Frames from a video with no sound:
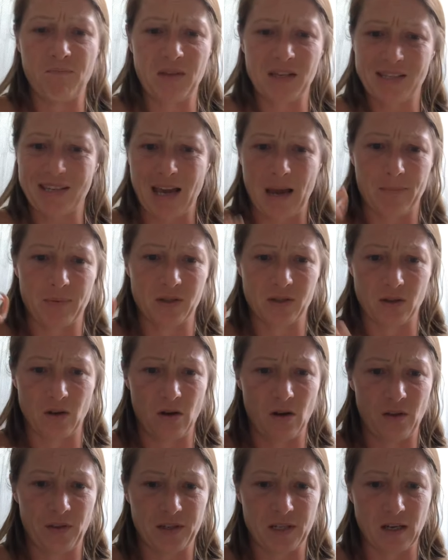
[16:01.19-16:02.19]
this happens
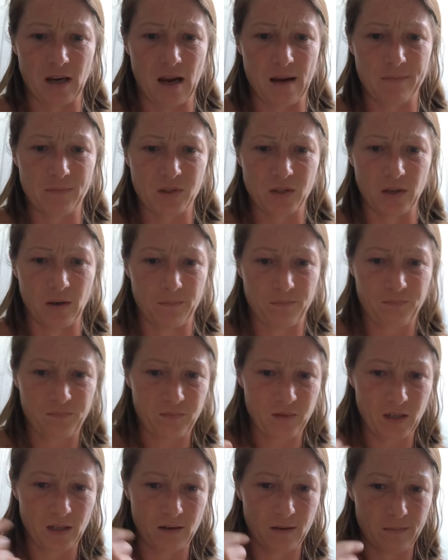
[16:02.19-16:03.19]
all the time, so,
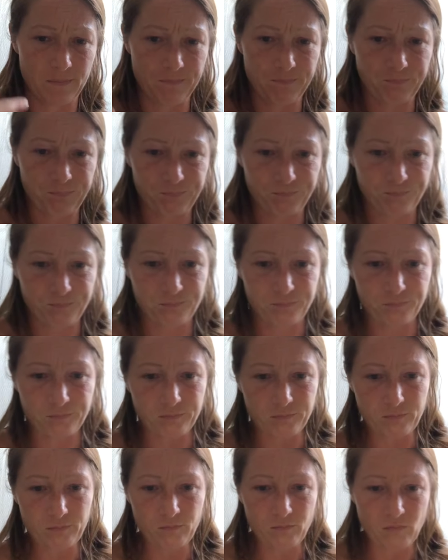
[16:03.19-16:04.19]
you know.
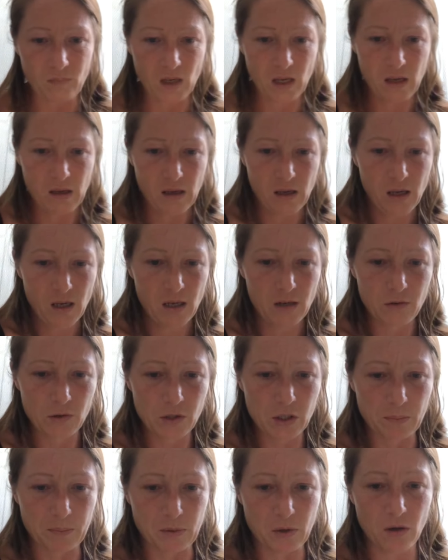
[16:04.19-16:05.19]
There
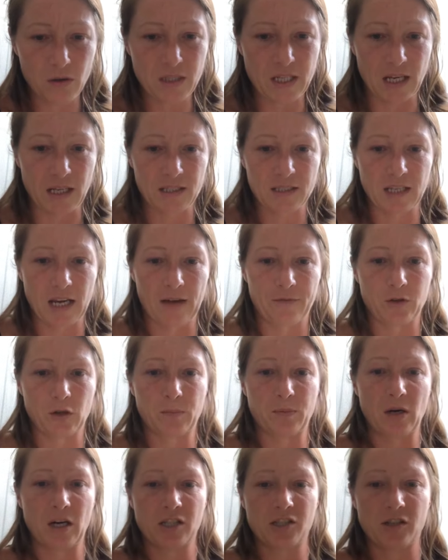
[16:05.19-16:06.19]
was a protest after
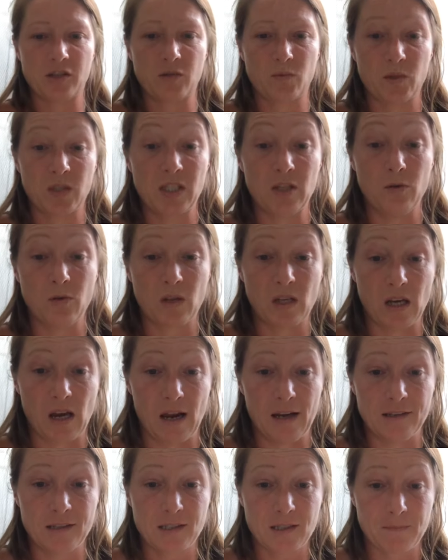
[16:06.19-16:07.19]
Precious was
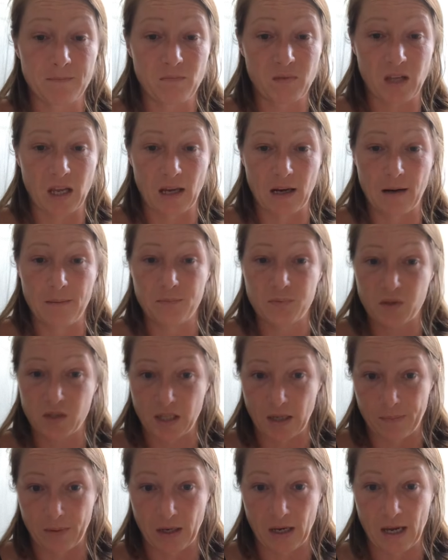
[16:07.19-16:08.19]
euthanized. Okay, I'm
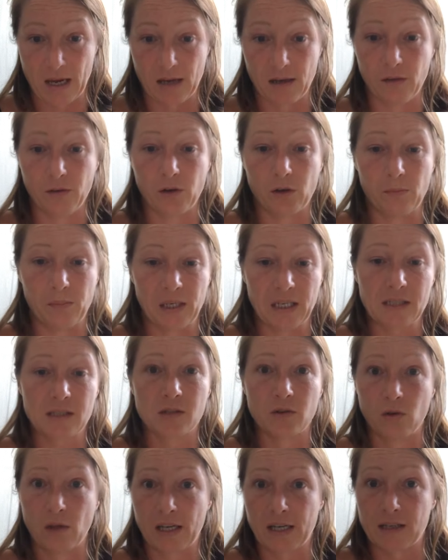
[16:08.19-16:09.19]
skipping ahead a little bit,
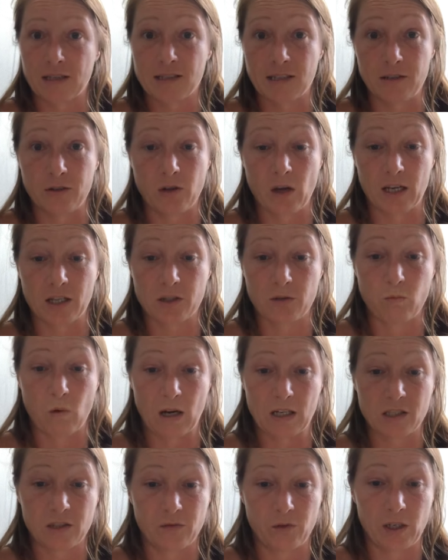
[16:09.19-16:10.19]
so like I said, you guys should
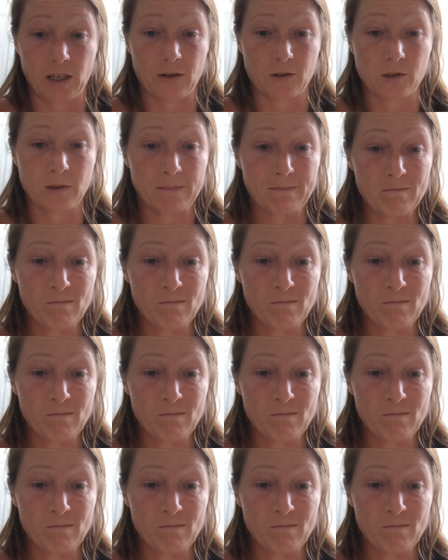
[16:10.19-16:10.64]
watch the videos.